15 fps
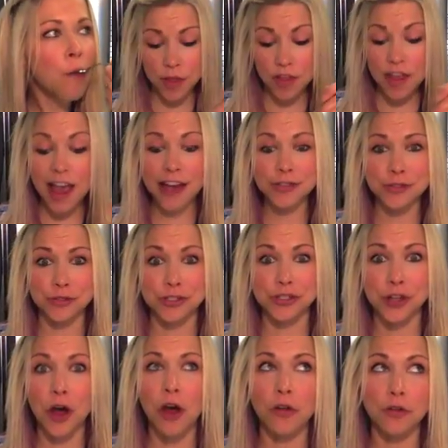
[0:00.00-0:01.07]
And the extra
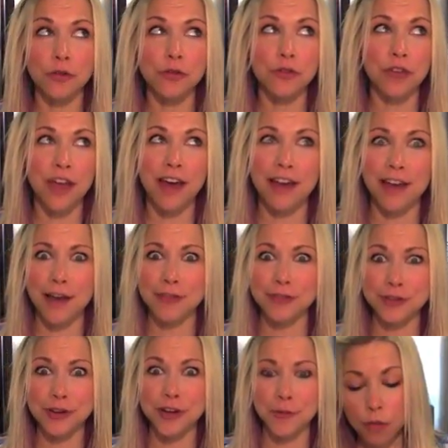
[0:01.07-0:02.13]
salt, ooh, yeah, that was
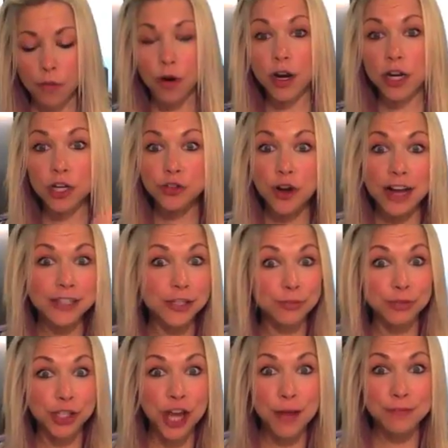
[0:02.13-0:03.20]
good. We're gonna try some
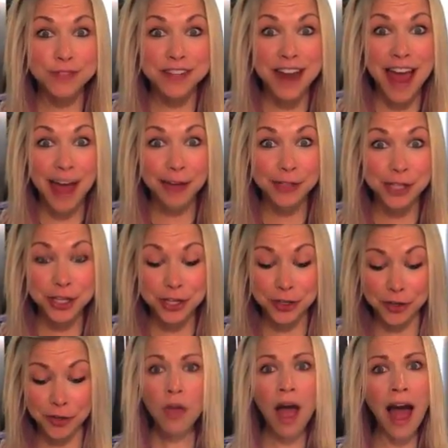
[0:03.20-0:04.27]
chips now
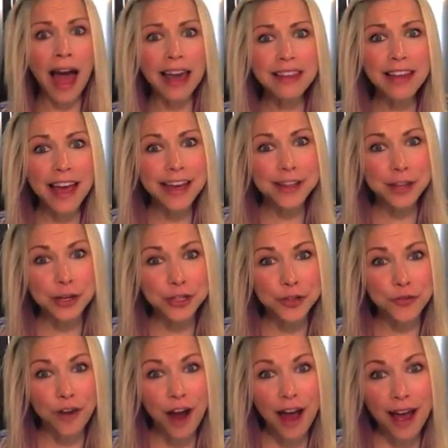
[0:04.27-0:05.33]
too. I like those
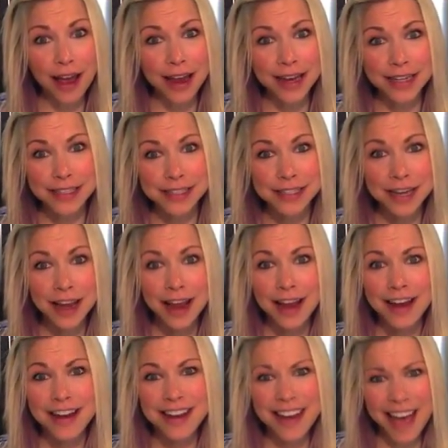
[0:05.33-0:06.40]
fries.
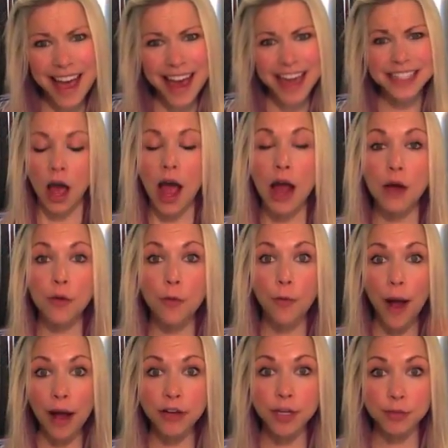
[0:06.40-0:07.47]
Nice. I
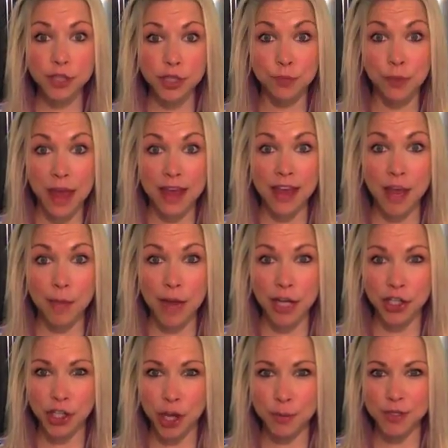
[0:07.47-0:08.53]
wound up just baking my
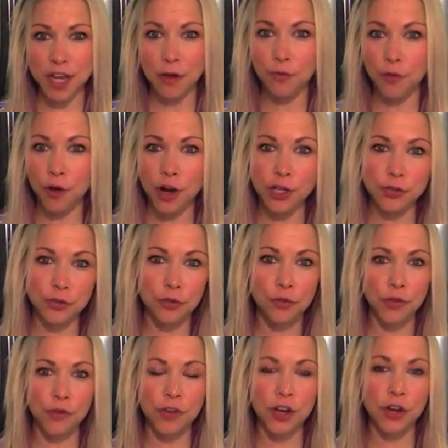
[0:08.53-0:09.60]
chips at
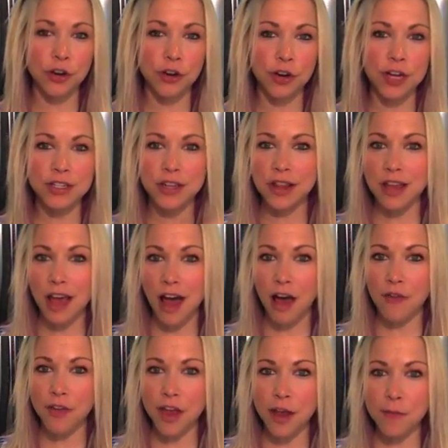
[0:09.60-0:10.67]
450 degrees in the
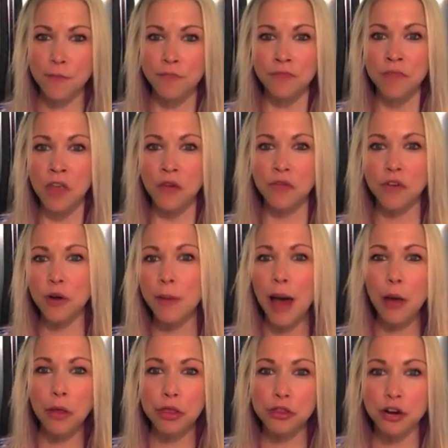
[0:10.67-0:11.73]
oven for
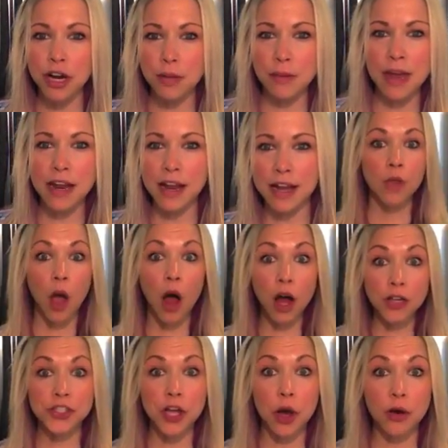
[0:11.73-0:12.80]
about 30 minutes.
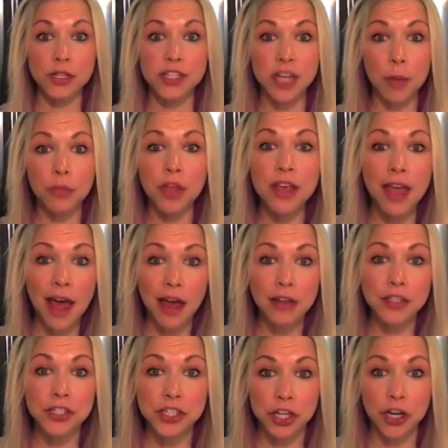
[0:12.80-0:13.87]
Also, something
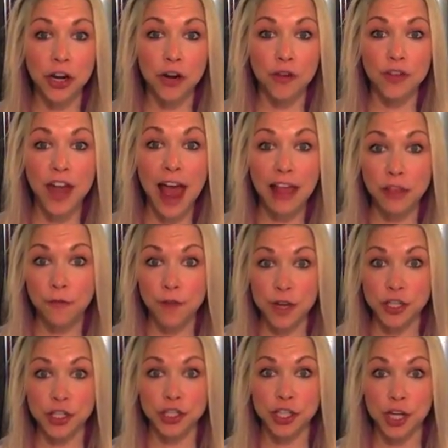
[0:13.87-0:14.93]
else served at the
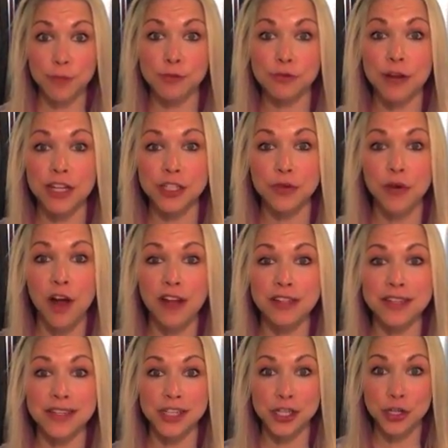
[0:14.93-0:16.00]
fish and chips restaurants
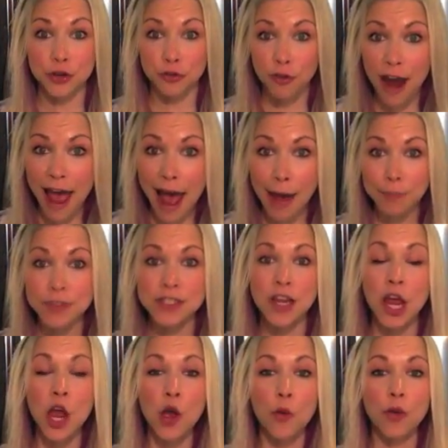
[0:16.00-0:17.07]
is scraps,
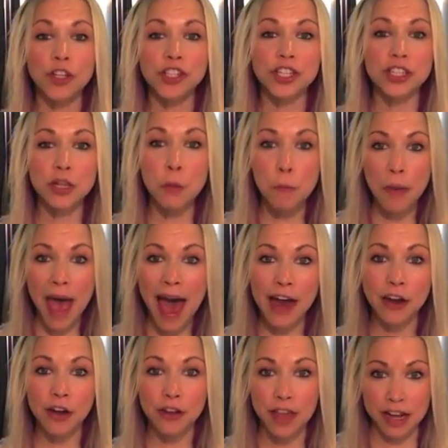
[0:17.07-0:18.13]
which is the
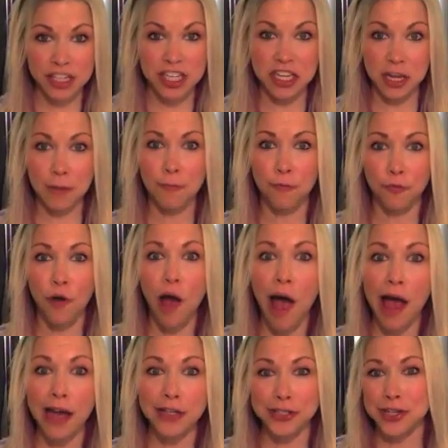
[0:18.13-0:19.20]
batter that's deep
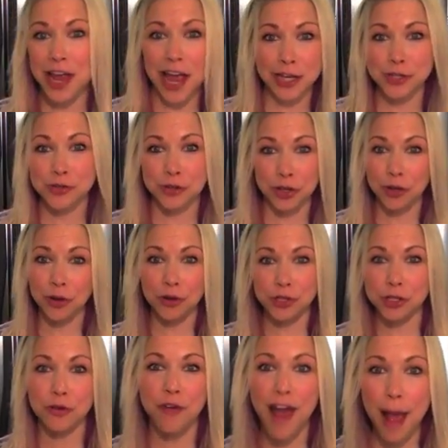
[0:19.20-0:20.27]
fried, just extra little
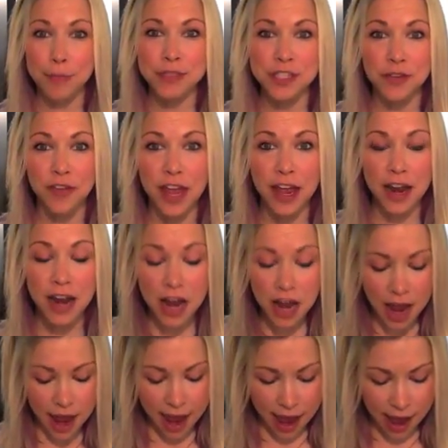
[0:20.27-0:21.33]
scraps of it.
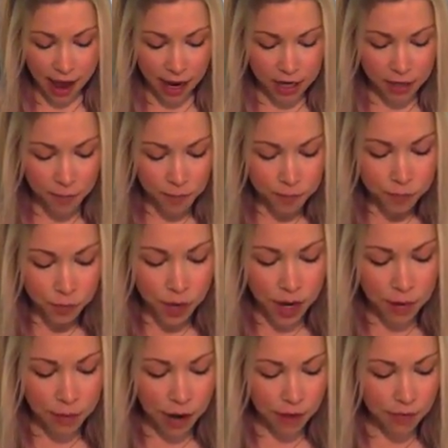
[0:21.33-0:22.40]
And in
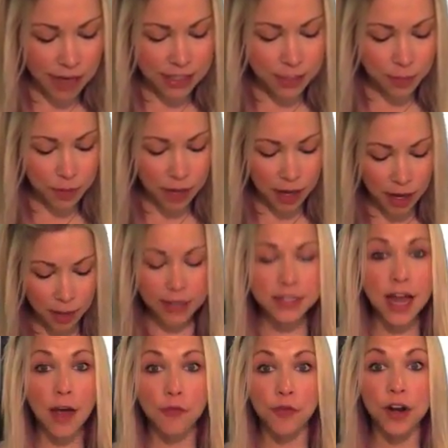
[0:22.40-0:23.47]
my recipe, I
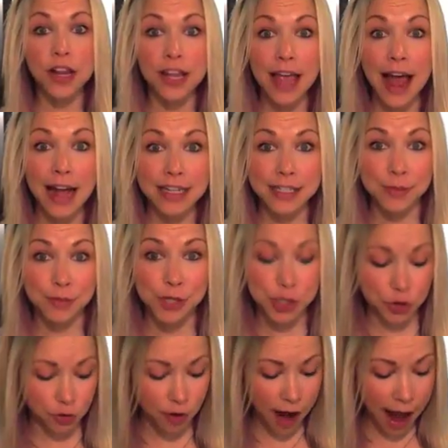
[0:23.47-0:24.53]
definitely had some
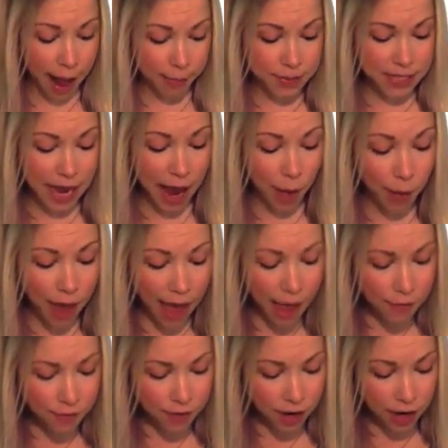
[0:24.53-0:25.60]
scraps.
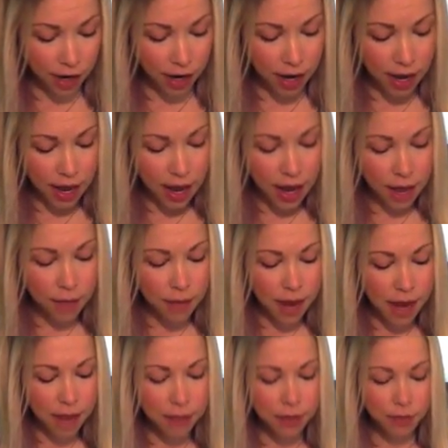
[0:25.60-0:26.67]
However, it
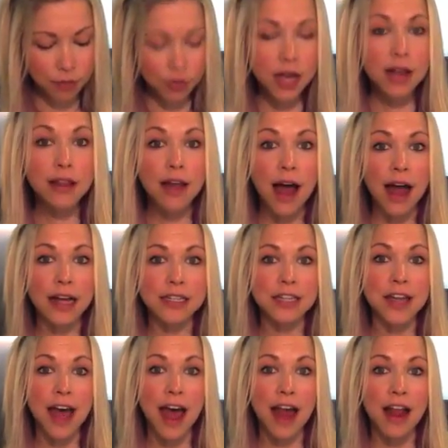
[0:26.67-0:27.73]
made me realize
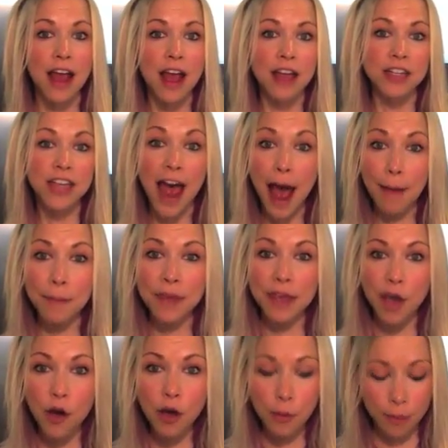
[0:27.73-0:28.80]
that
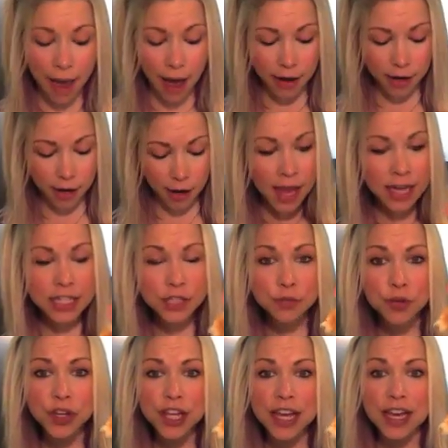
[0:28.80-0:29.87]
tapioca batter is
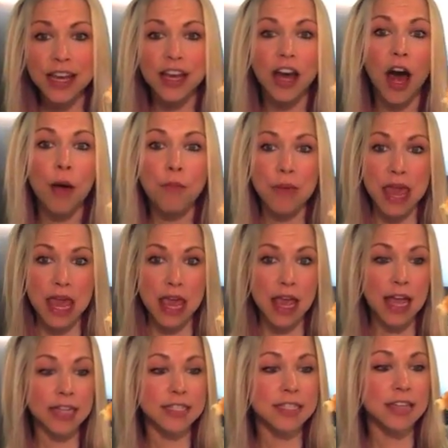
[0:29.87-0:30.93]
really gummy.
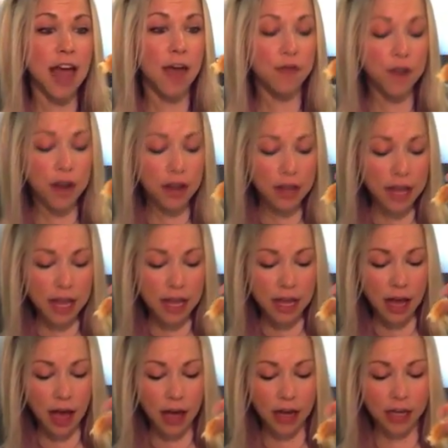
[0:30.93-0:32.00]
It's definitely
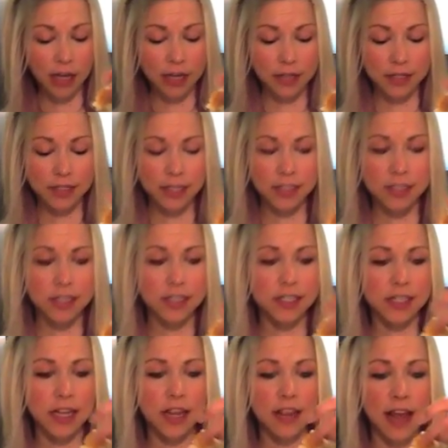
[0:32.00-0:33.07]
got a
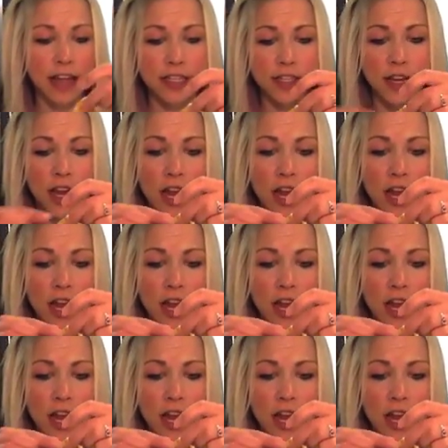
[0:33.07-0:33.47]
consistency that's